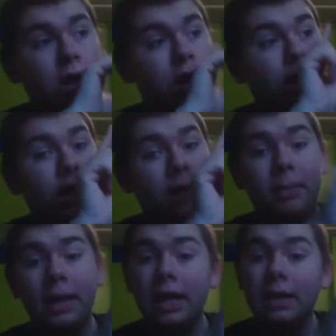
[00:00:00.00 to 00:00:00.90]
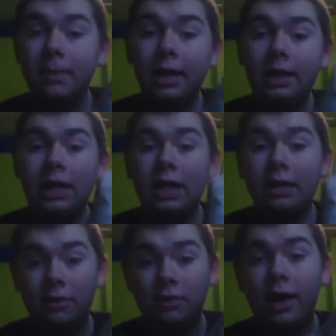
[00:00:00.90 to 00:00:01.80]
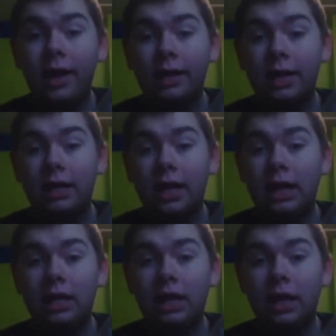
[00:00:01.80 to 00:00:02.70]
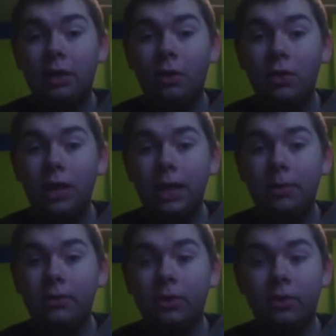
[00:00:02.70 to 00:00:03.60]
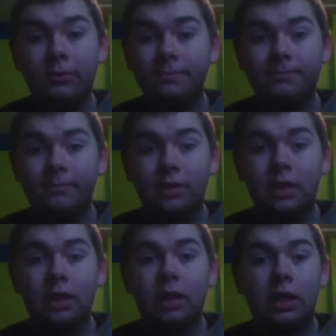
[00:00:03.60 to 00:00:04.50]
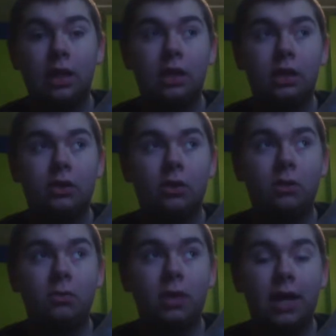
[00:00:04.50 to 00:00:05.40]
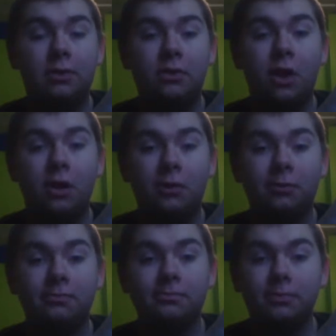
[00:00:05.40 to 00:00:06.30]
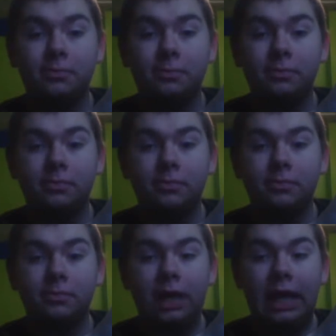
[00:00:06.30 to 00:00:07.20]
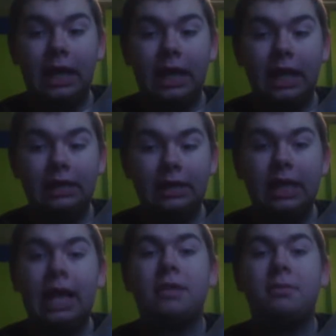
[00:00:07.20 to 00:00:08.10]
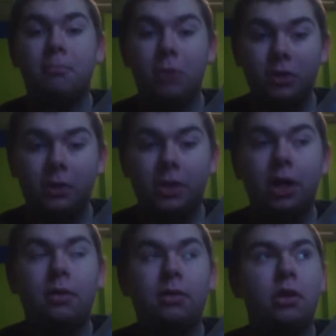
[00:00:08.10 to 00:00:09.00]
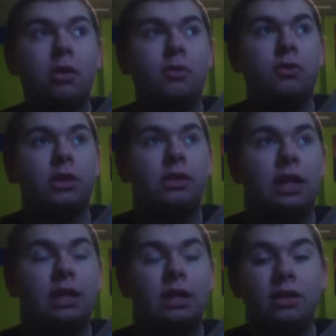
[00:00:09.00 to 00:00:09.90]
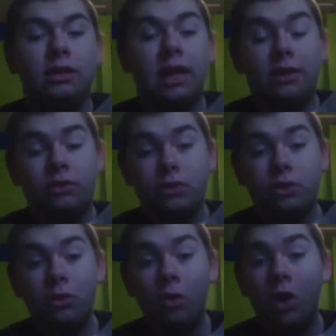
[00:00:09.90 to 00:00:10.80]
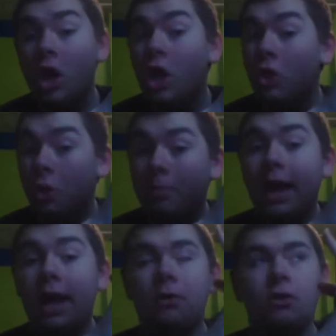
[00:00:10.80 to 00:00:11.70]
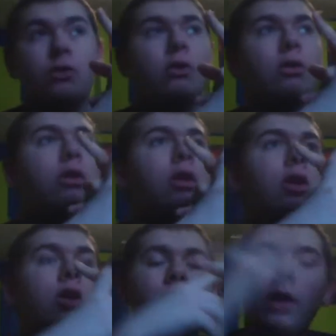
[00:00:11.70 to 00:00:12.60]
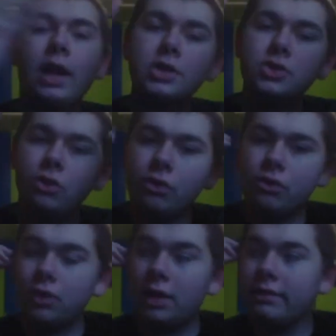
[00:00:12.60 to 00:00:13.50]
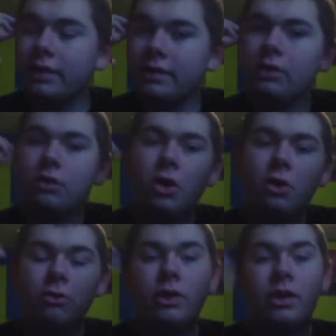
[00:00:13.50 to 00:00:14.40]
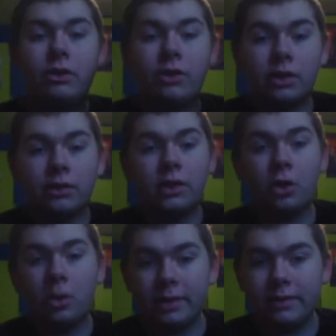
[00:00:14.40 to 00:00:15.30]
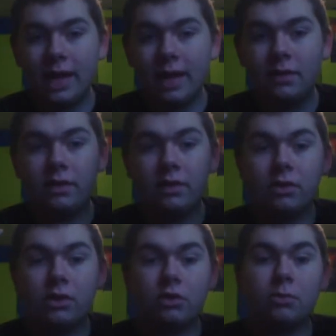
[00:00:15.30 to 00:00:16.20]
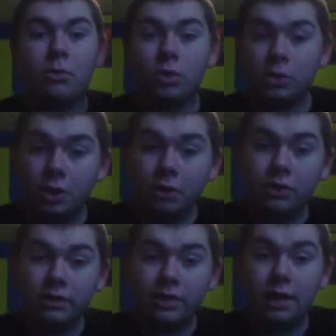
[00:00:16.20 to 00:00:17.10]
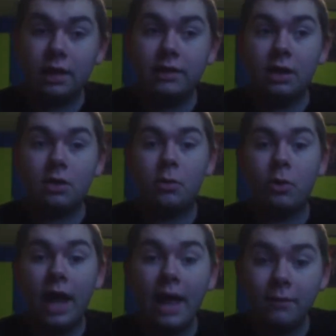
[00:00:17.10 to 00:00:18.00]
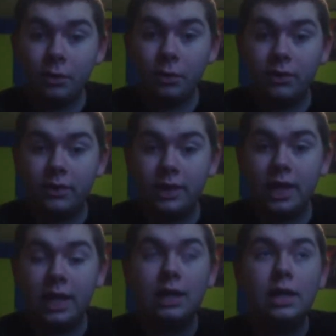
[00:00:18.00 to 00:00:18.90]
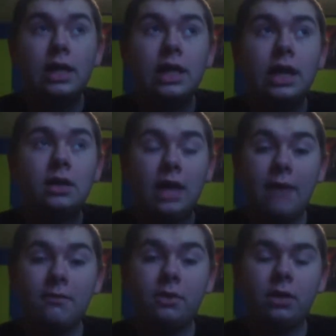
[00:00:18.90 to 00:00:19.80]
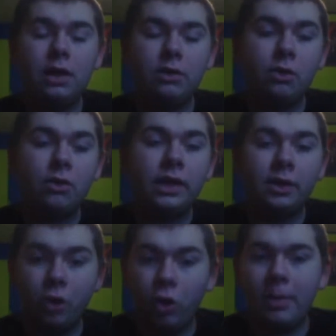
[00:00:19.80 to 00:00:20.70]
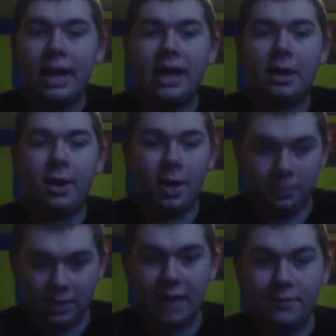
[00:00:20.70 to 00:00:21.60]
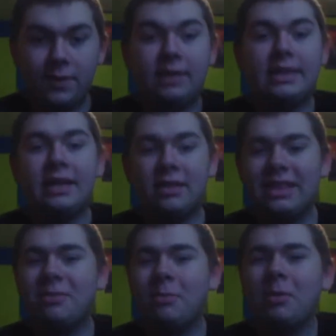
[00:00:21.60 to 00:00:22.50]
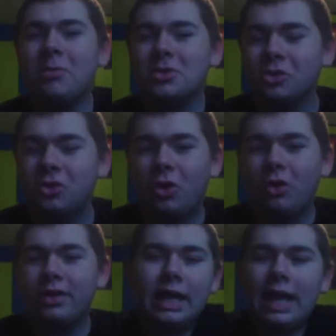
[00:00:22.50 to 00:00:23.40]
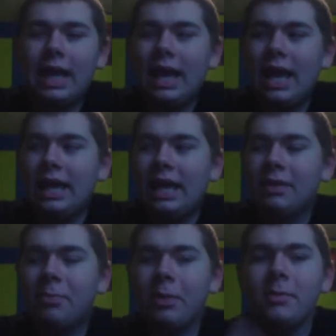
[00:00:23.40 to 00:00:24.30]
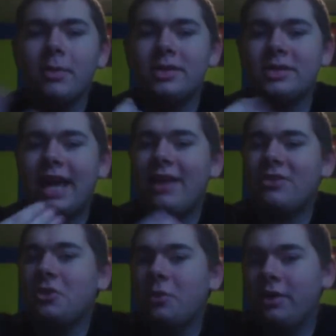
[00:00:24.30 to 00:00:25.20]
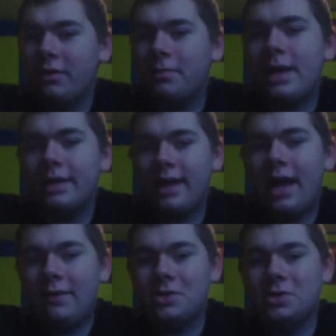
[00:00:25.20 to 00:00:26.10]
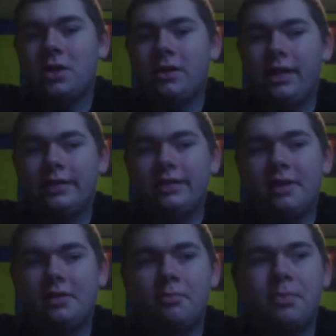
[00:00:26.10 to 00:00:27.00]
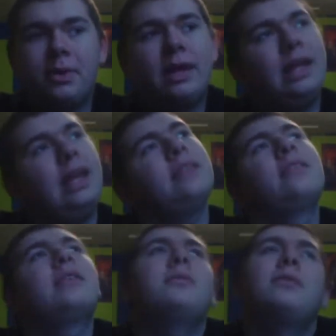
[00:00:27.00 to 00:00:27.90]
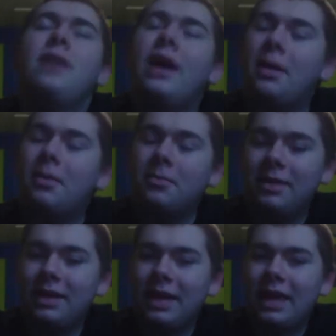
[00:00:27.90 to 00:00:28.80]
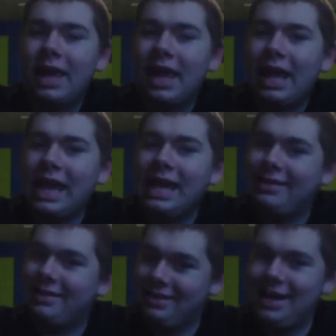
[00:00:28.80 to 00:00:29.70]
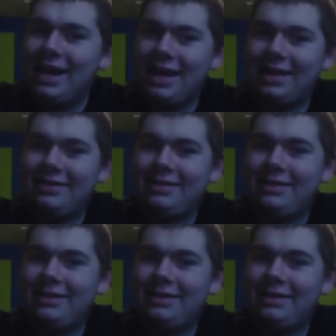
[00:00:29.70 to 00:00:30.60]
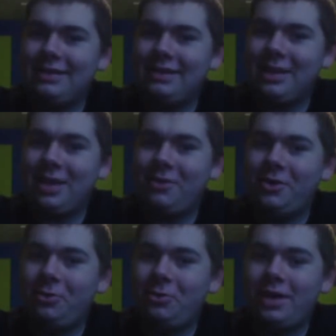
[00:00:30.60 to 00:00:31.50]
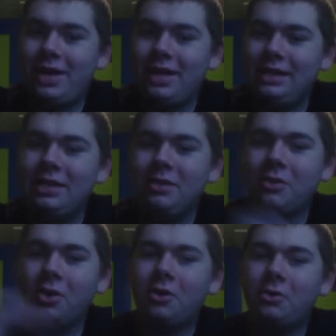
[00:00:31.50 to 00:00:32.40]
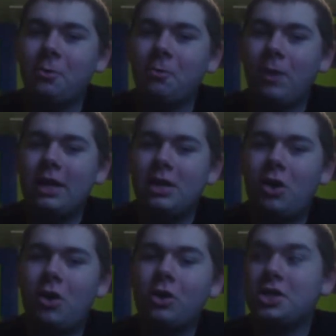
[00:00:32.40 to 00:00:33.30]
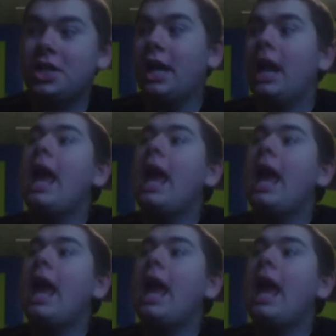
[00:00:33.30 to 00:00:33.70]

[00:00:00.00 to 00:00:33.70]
Panty and Stalking, and their names they're not subtle. And that's mostly thinking thanks to their powers. They're angels trying to take down ghosts so they can go back to heaven, because the more ghosts they take down, the more heaven coins they get in the heaven, so they can go back up to heaven. That's pretty much the goal of it. And it's pretty much as you would expect out of a show like this, but at the same time, it's not. Y'all wanna know why? This is on some rated R shit.